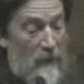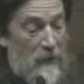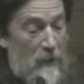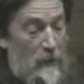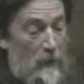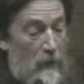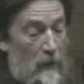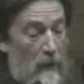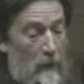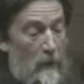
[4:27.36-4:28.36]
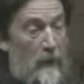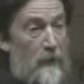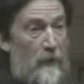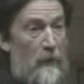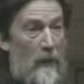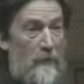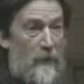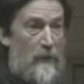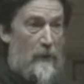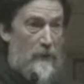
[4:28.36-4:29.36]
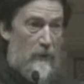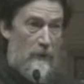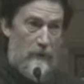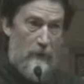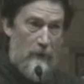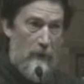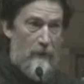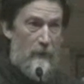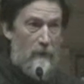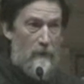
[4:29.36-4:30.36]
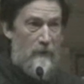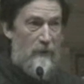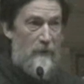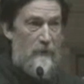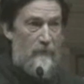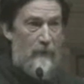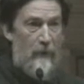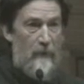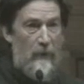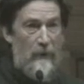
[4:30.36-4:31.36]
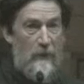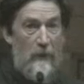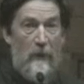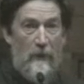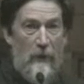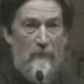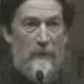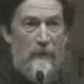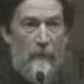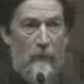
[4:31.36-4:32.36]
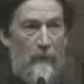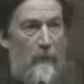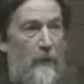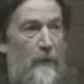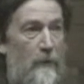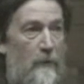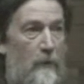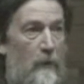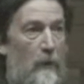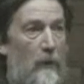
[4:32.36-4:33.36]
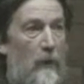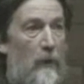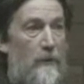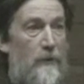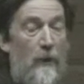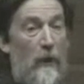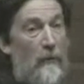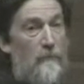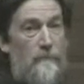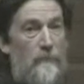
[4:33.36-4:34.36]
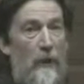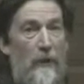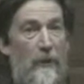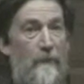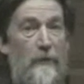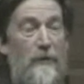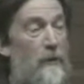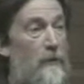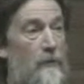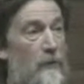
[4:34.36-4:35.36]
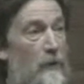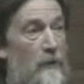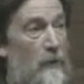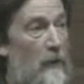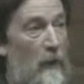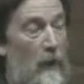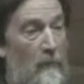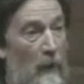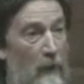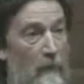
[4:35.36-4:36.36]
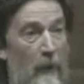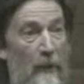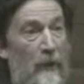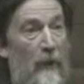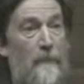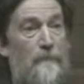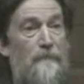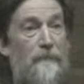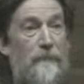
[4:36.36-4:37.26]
measure throughout the year so that you could get the whole seasonal variability. They measured for 1 month. And they've continued to humbug about that